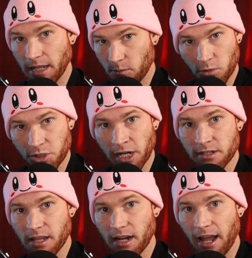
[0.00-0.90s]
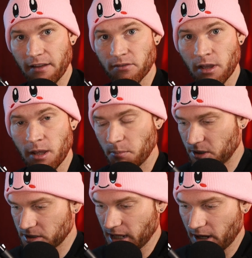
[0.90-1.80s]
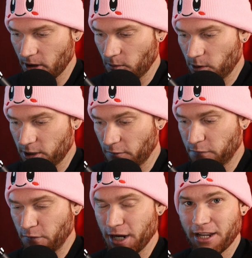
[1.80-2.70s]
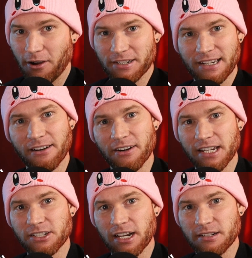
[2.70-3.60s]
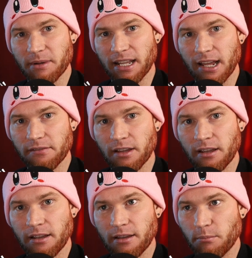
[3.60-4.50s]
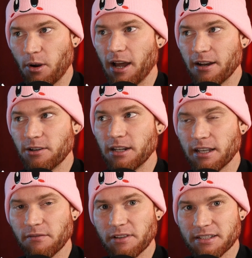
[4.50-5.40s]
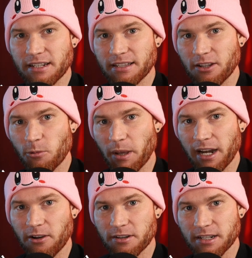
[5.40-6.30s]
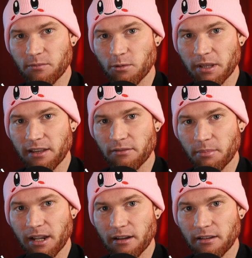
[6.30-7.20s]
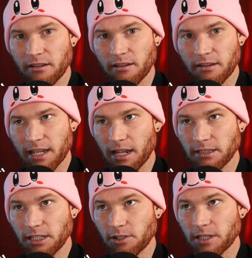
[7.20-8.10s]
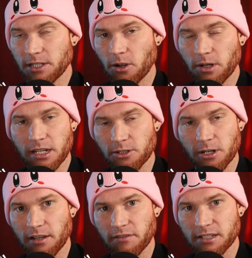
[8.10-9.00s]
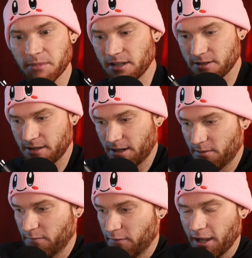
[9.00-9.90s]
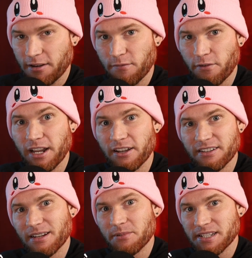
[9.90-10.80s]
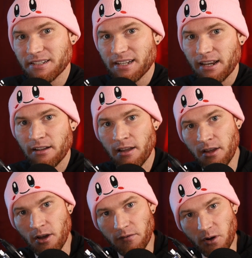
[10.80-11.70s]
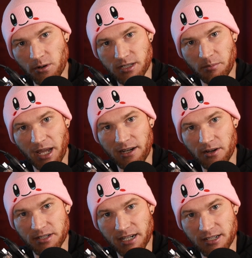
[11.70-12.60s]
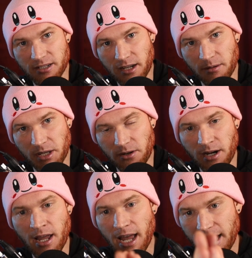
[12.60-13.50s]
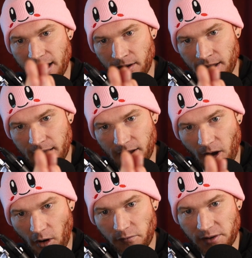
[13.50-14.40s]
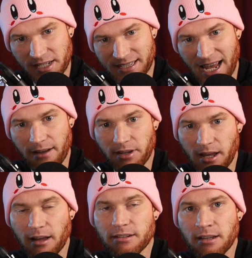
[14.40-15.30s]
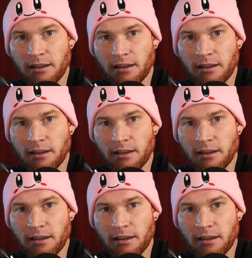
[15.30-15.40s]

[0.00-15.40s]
will change their life, because they go, well, your free content already changed my life. Bro, I don't need convincing that your paid content will be even better. I literally don't need you to convince me, because if the fucking free content was insane, of course the paid content is going to be good. And now, obvious caveat,